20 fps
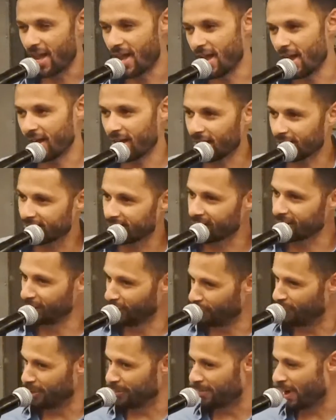and I'll tell
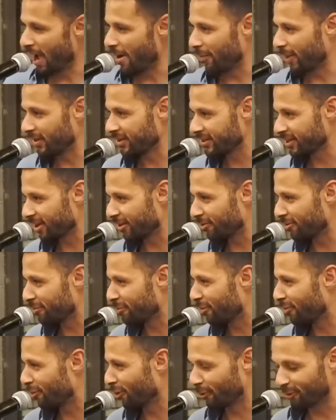you a little bit about
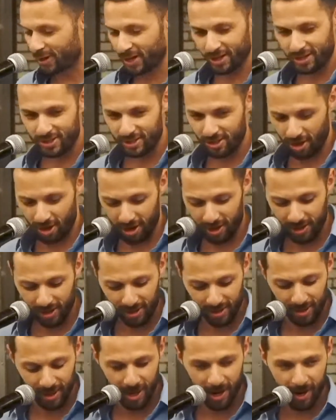myself before we get
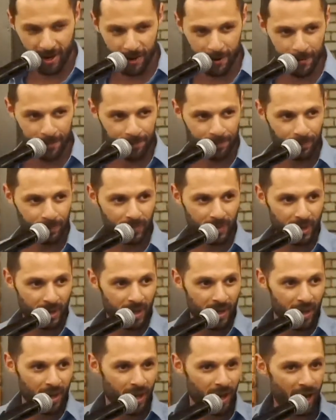started.
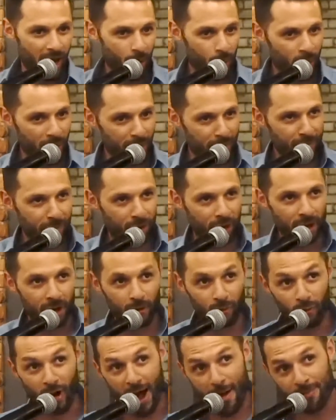I went
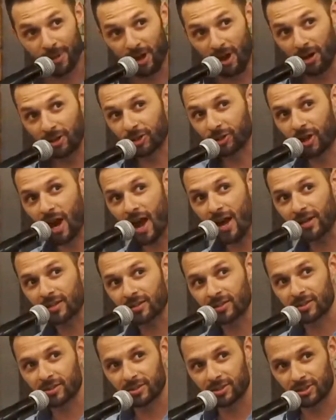from rapping on
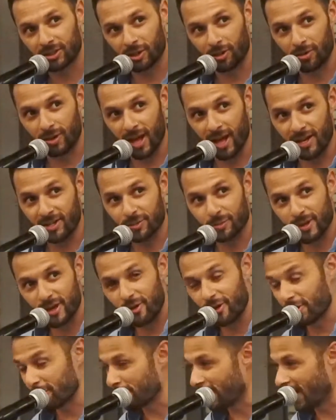tracks, so that is
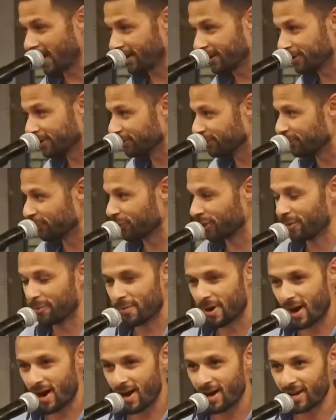me on the bottom
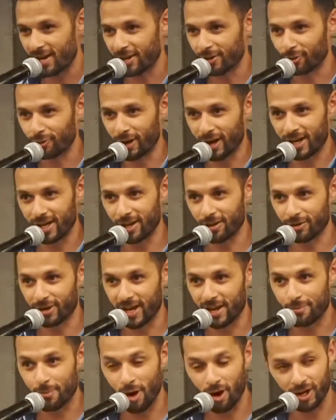with my
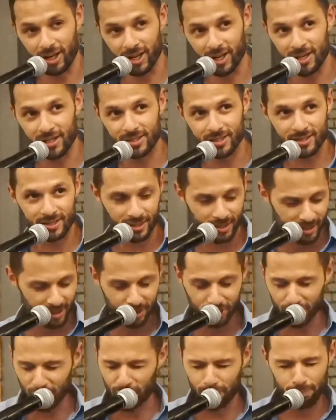radio named Marquise.
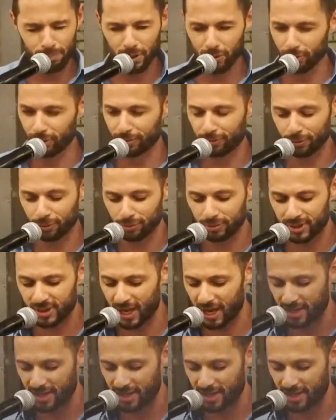She's beautiful,